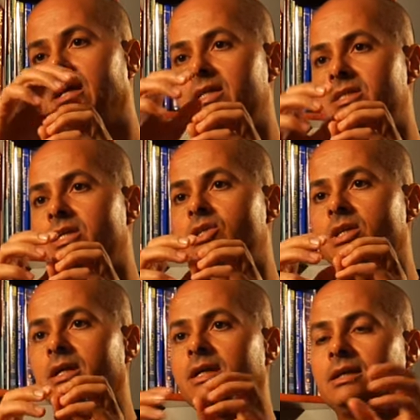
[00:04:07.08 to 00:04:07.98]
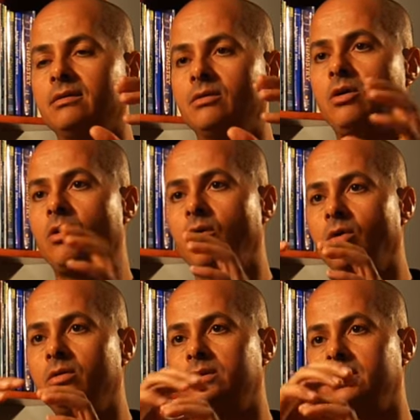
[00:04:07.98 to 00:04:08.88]
essentially
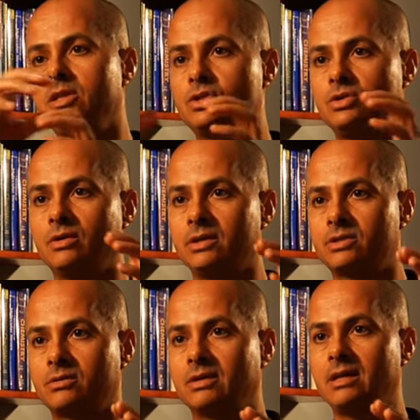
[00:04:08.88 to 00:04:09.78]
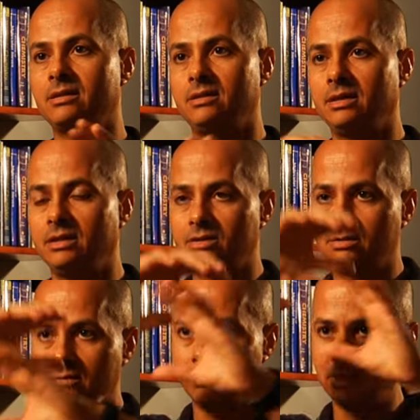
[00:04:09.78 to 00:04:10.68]
hold these joints together
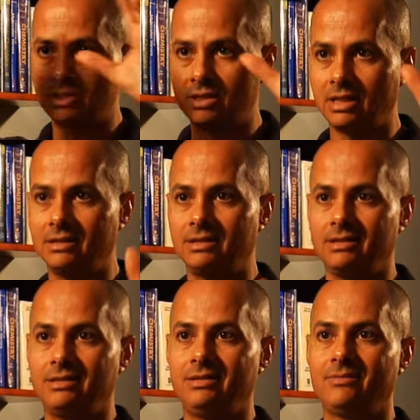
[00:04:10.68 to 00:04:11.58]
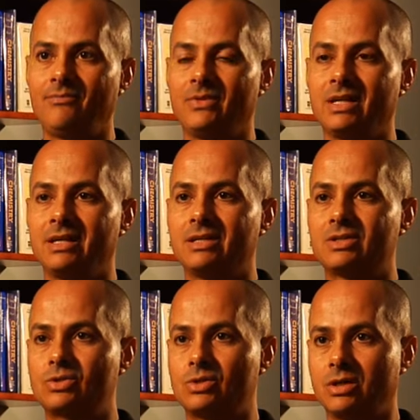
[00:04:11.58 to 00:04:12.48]
into extended
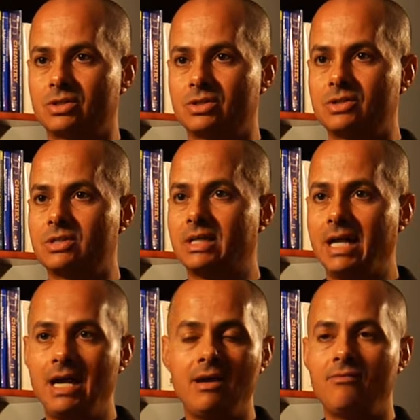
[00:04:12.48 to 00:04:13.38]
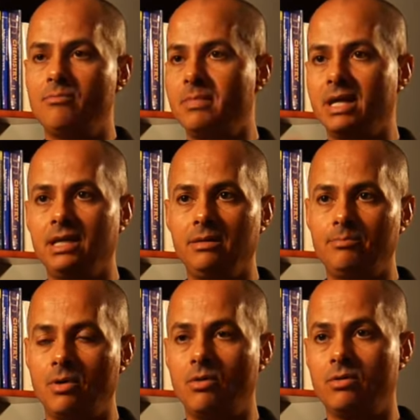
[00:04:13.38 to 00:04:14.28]
structures that have many
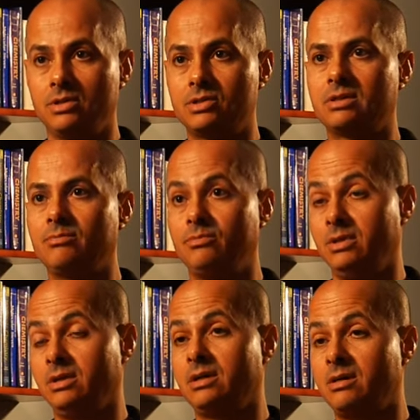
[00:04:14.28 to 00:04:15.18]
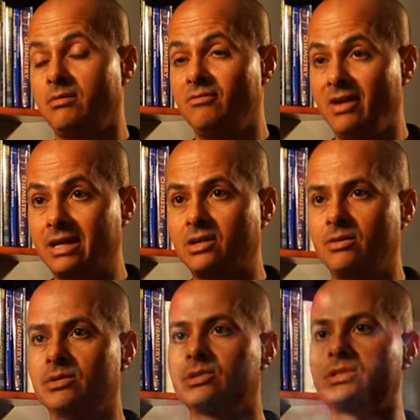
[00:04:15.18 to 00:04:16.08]
pores that are
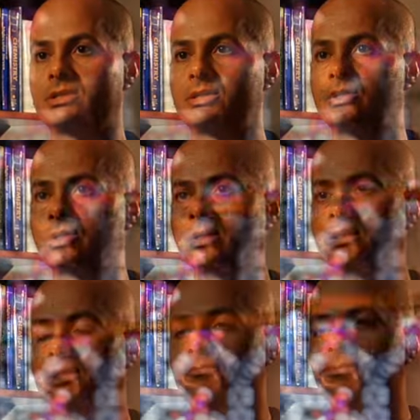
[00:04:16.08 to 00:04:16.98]
vacuous, essentially.